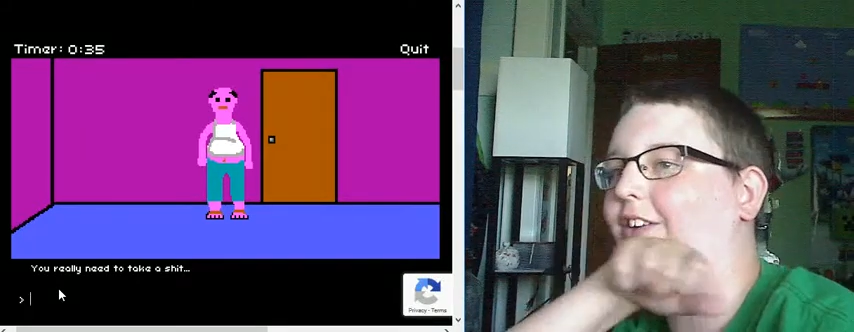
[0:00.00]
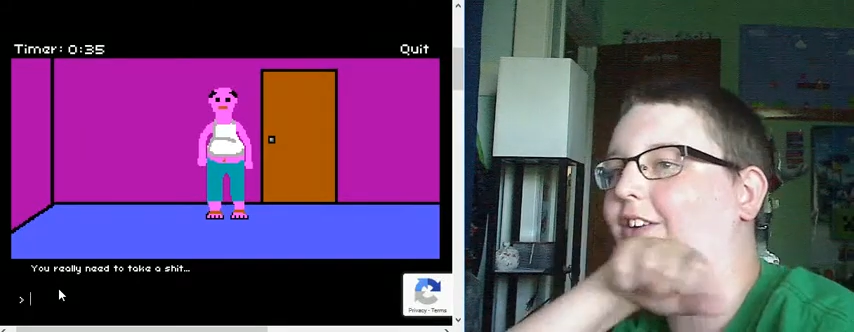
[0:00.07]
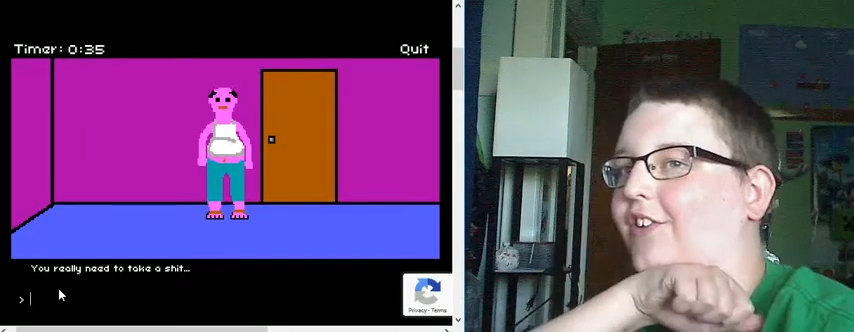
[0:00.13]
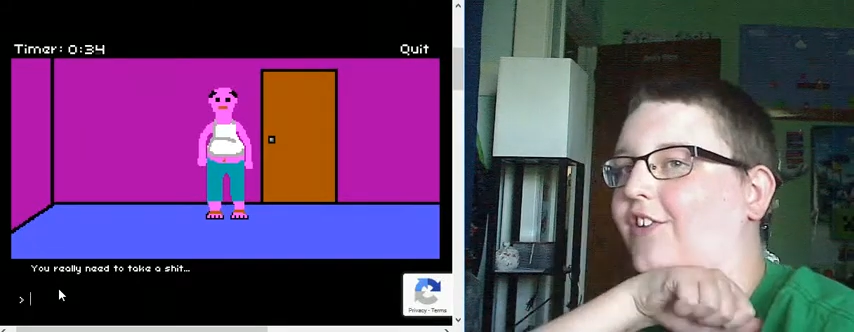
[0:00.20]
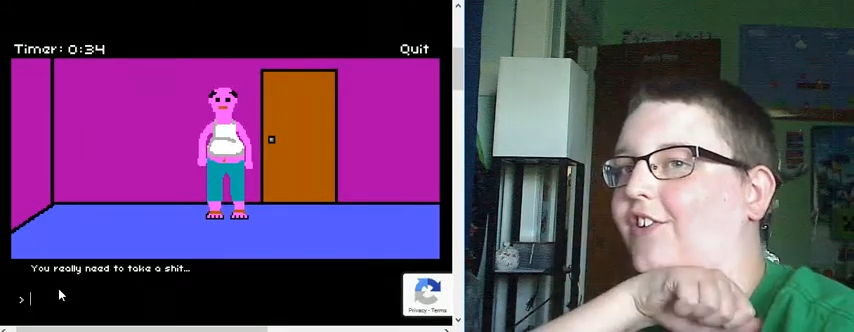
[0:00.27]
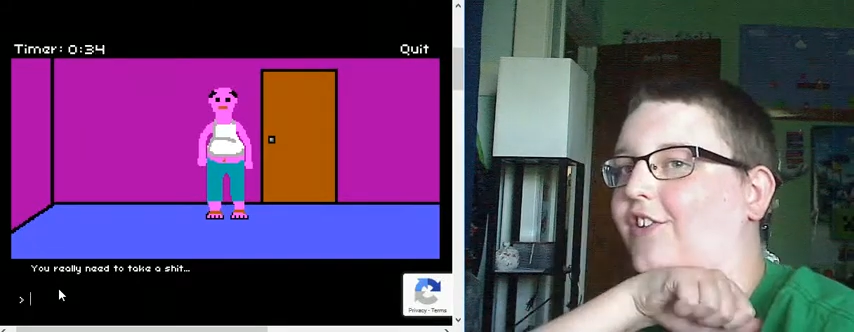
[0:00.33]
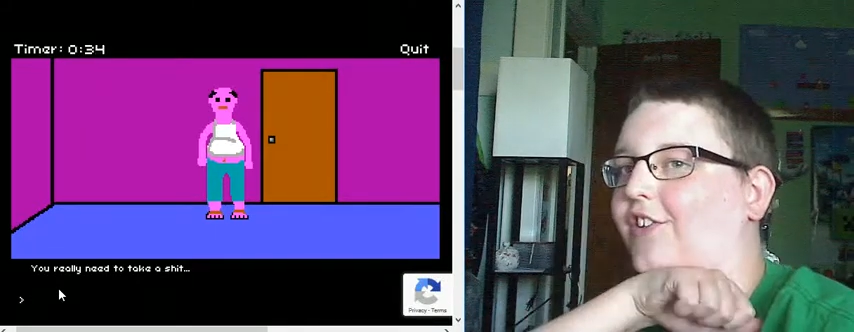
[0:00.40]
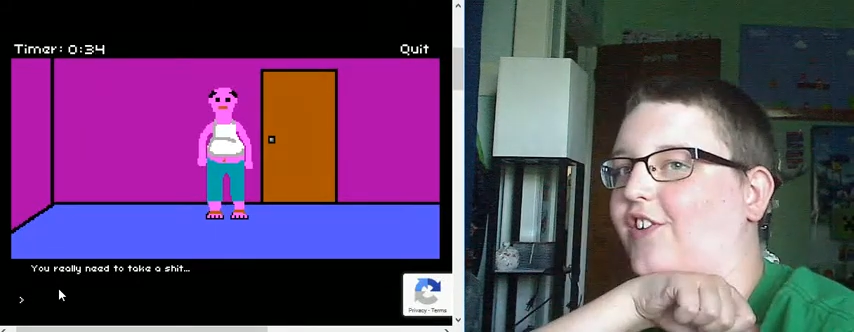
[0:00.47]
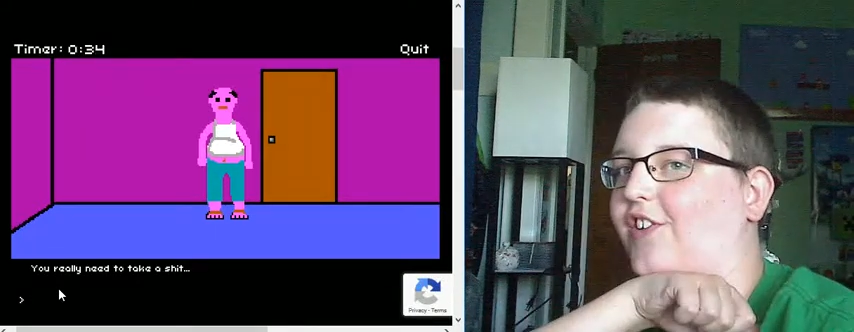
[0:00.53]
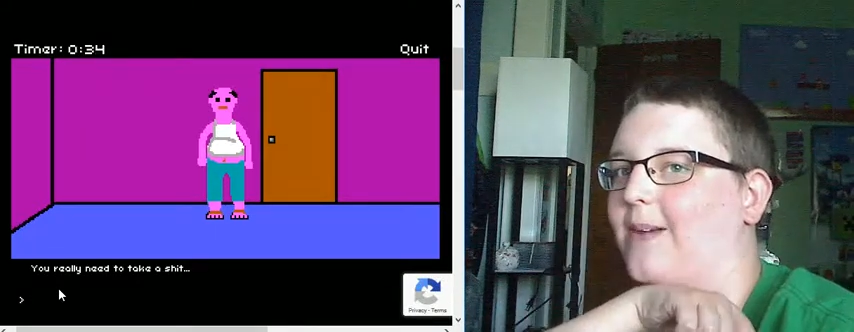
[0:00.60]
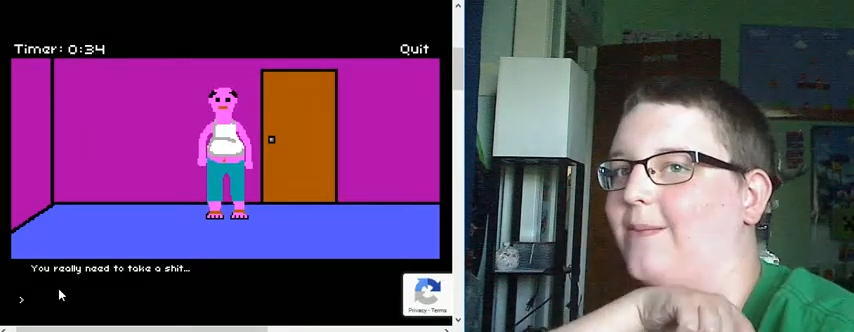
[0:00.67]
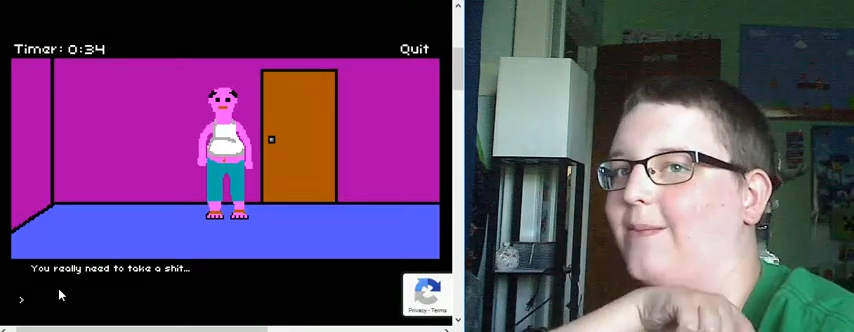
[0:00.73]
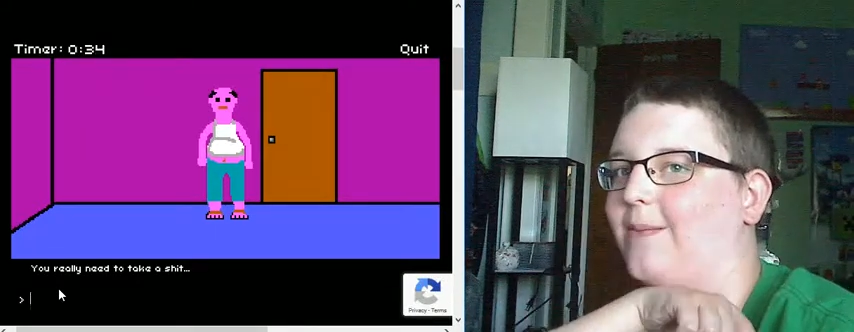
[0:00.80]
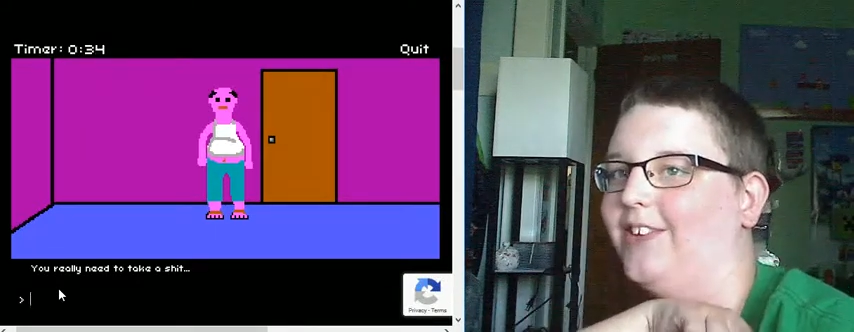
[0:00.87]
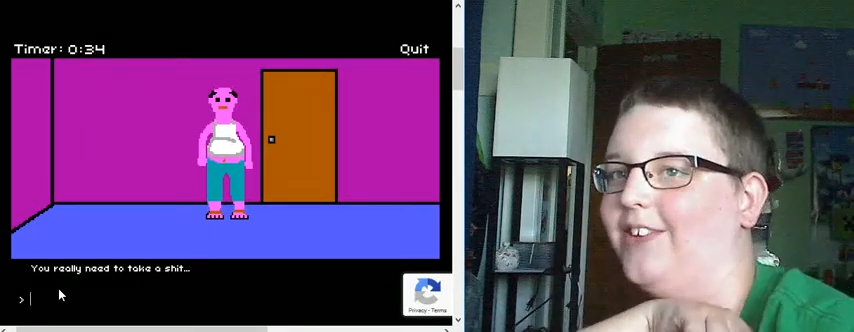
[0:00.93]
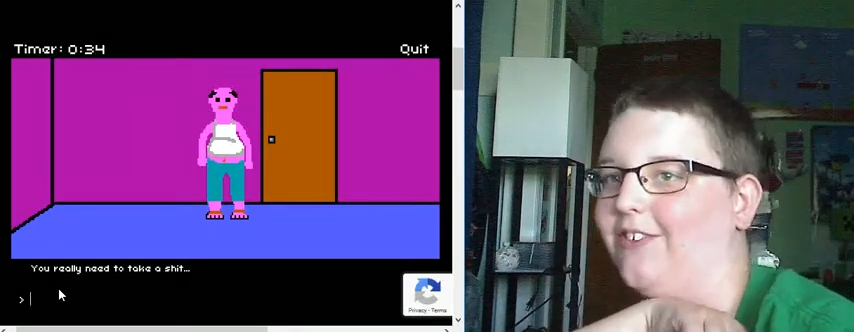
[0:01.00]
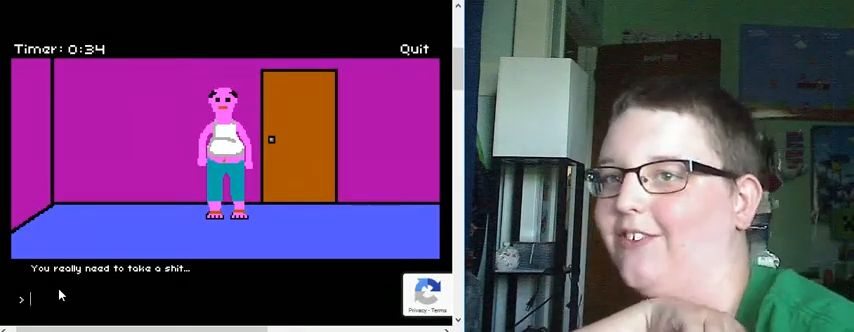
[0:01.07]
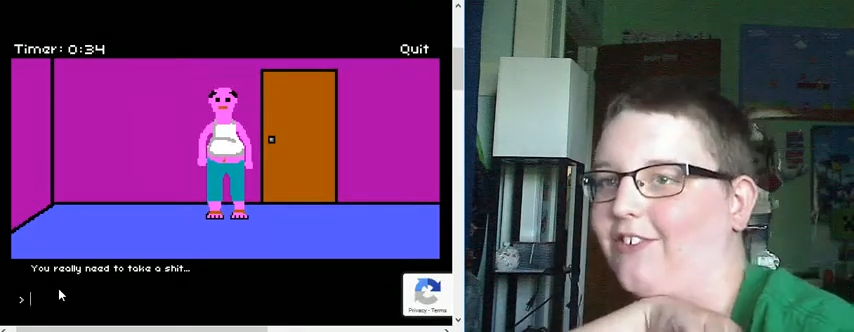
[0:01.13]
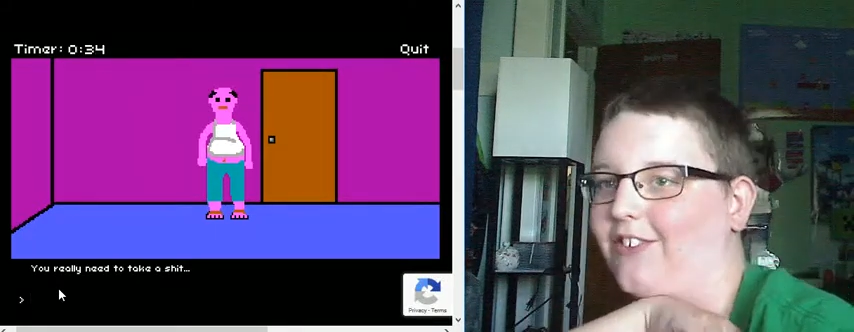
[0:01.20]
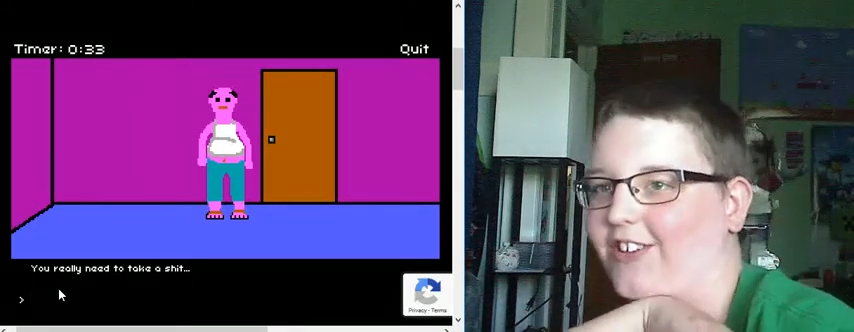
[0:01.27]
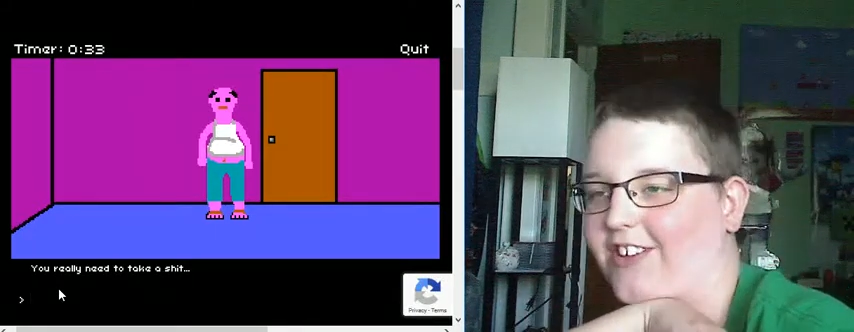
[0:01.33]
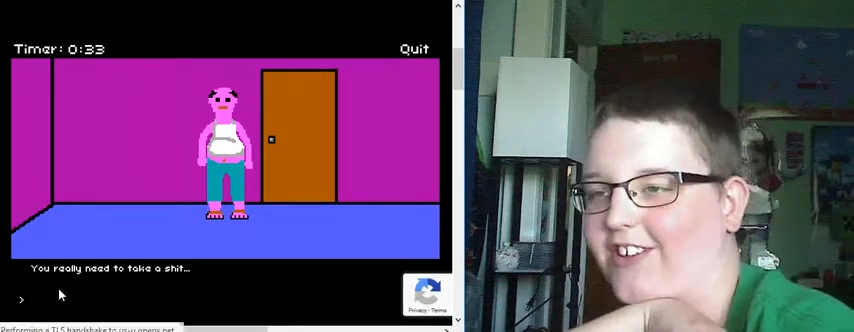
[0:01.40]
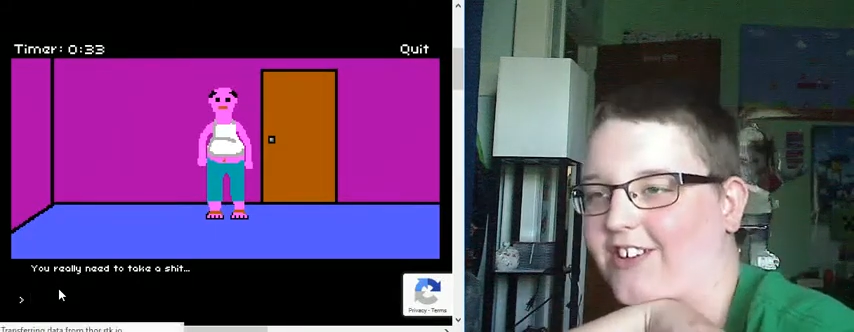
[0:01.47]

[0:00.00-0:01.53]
because there's a timer in the corner.